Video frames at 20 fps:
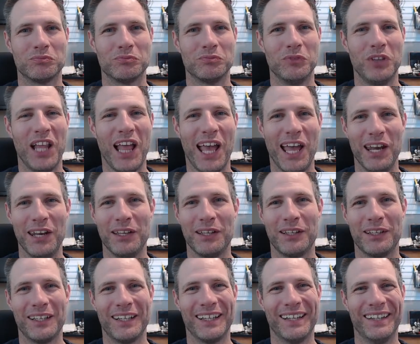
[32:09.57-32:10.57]
lead,
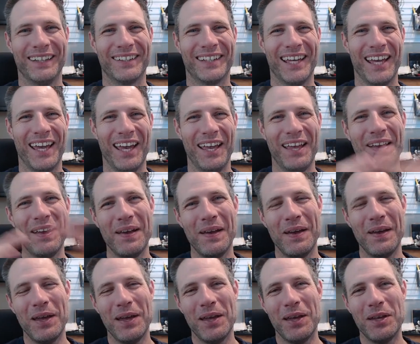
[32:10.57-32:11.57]
okay?
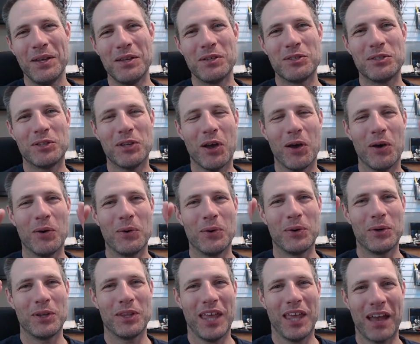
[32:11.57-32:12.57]

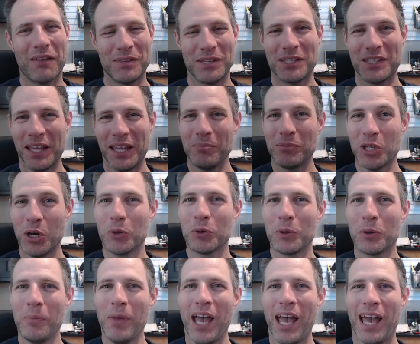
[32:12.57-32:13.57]
So they have the same
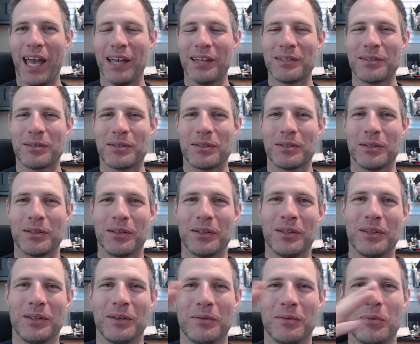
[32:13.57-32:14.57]
total mass,
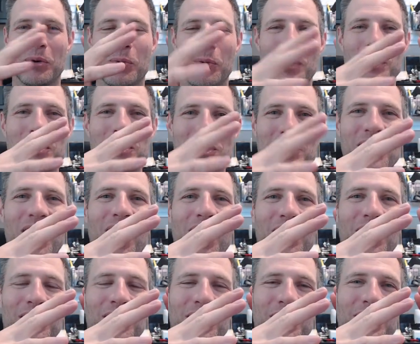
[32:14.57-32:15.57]
but one's
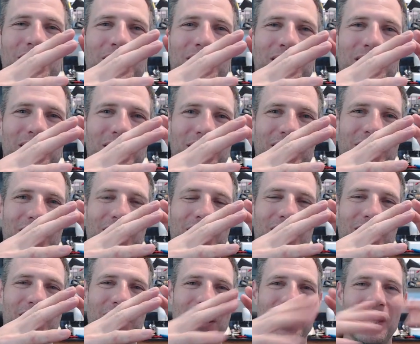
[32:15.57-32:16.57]
solid
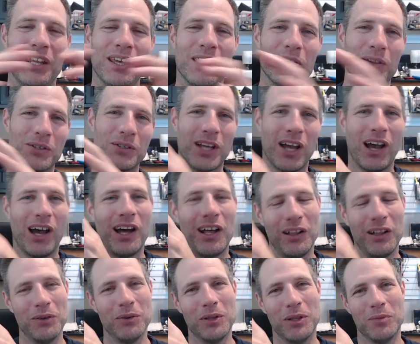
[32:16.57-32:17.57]
and the other's
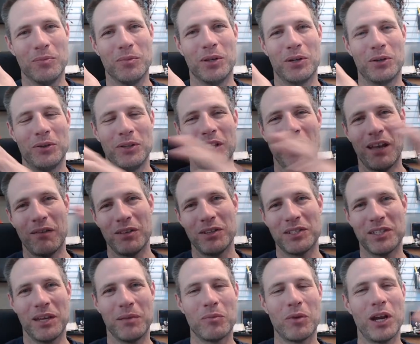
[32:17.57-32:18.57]
hollow in the middle, and they have the
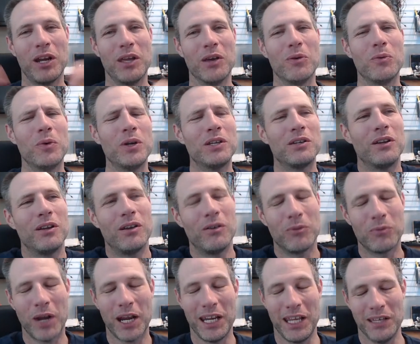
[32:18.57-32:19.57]
same
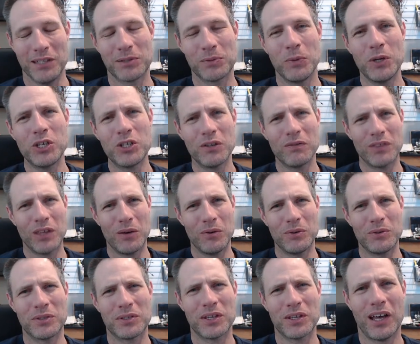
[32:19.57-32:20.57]
radius. Which of
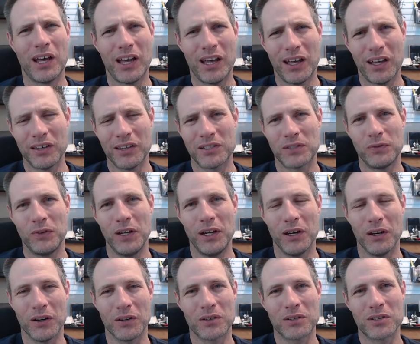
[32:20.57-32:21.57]
those
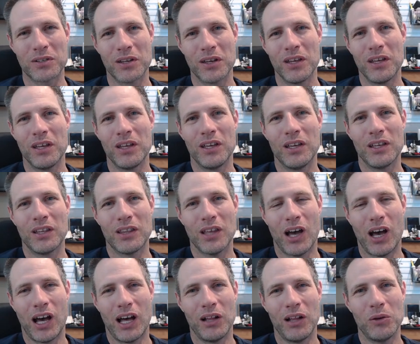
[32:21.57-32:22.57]
spheres, the
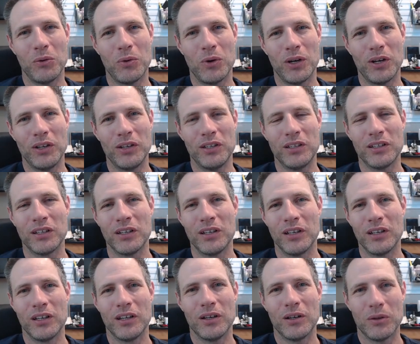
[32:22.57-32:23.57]
hollow one
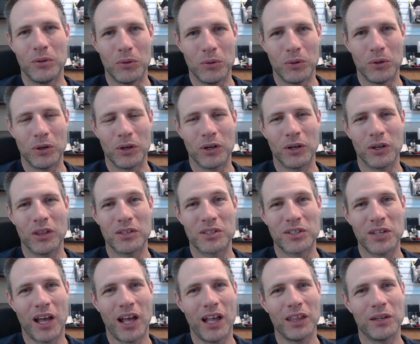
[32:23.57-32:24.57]
or the
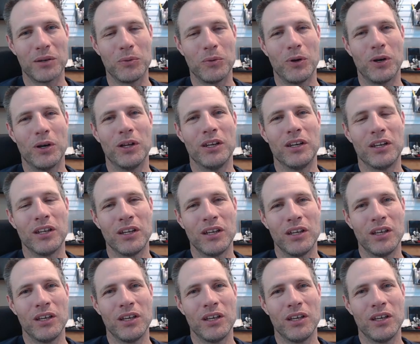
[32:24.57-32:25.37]
solid one,